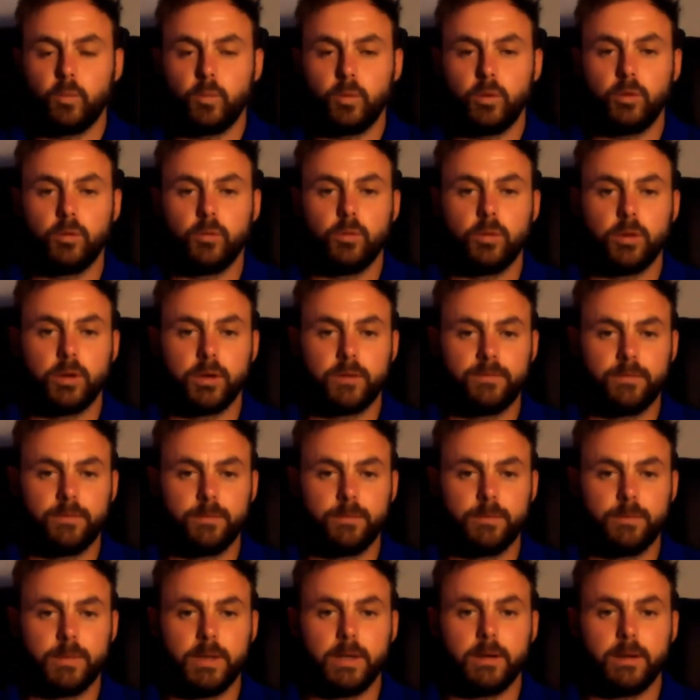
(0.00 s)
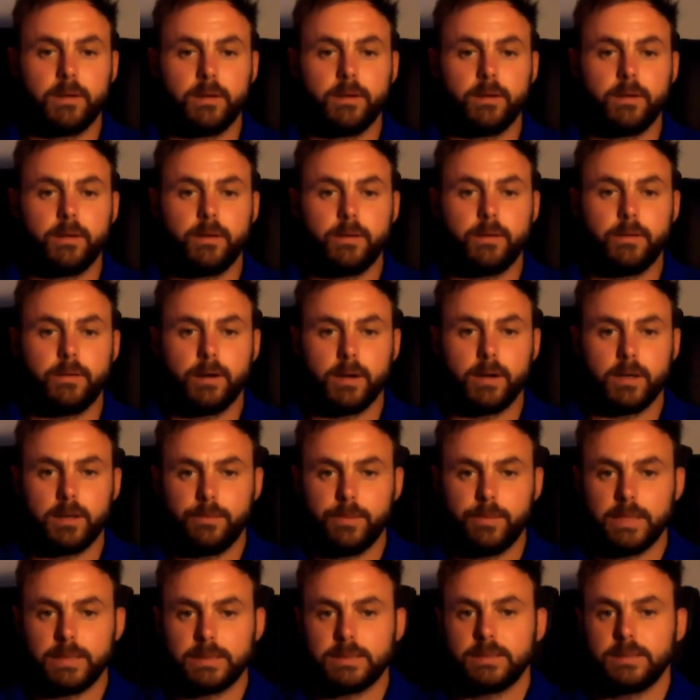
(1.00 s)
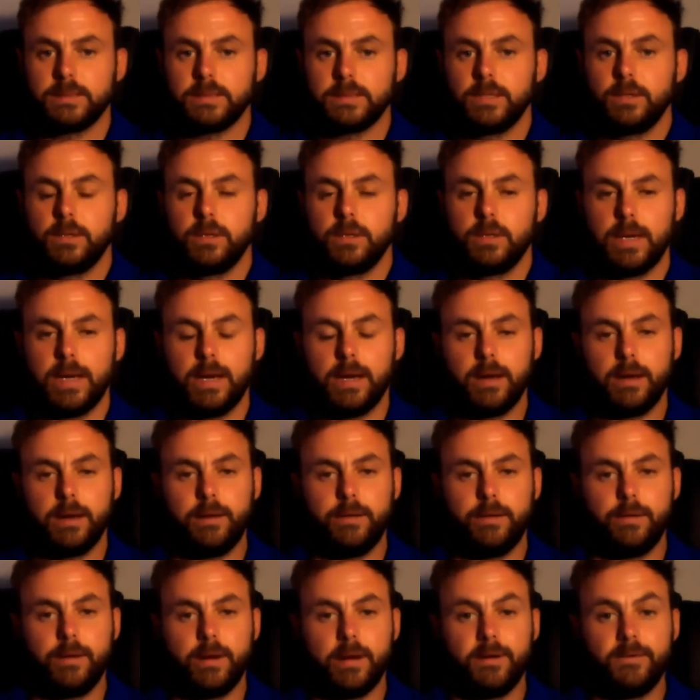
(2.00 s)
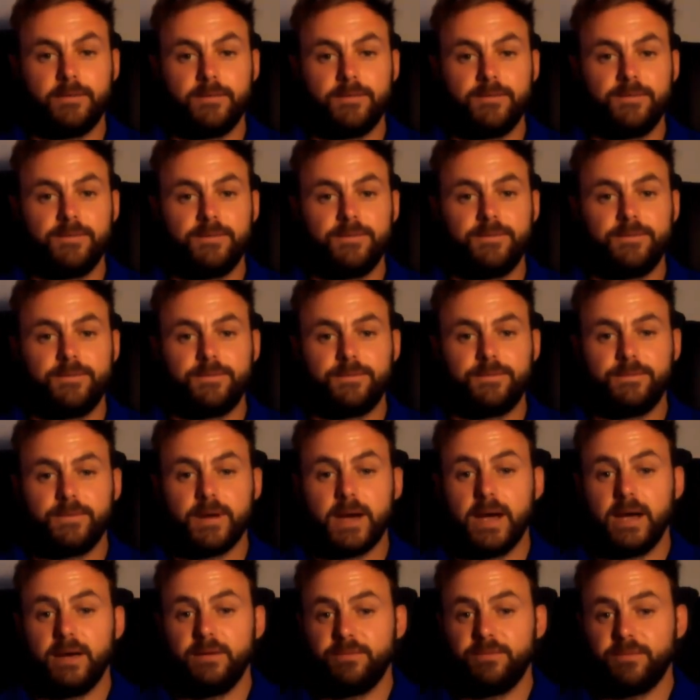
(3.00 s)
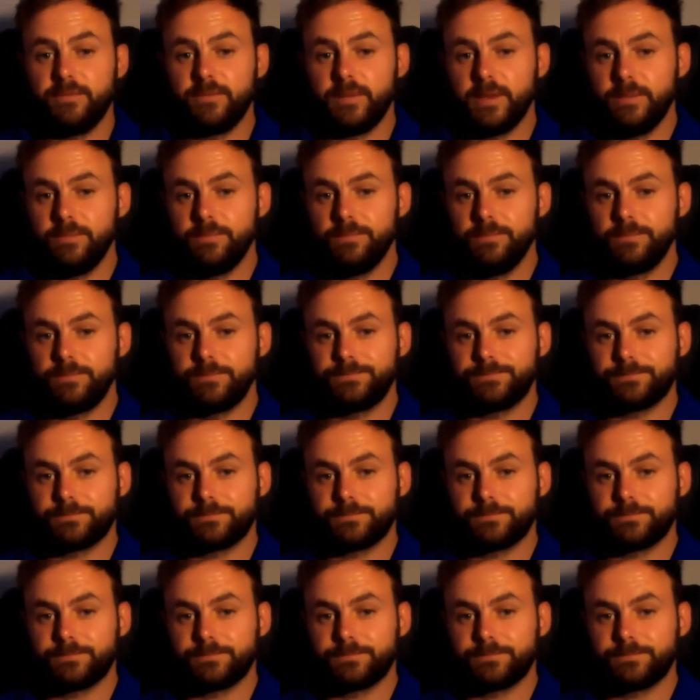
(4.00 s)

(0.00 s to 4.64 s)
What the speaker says: We work for me on a regular basis, around 5 of them.